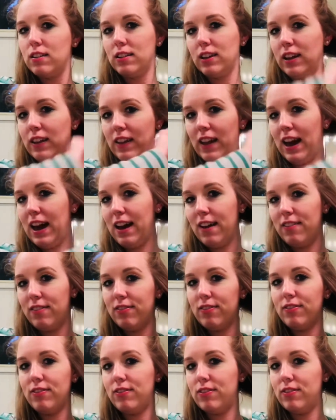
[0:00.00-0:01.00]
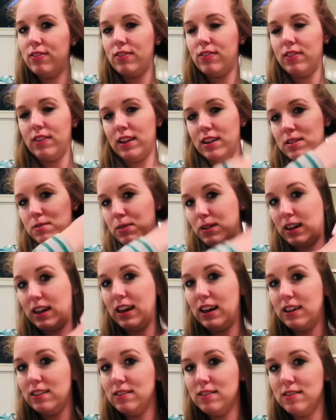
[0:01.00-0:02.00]
Look at that. That's pretty
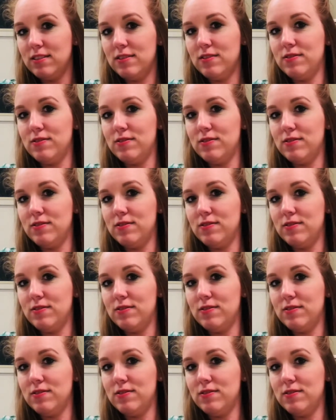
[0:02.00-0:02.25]
good.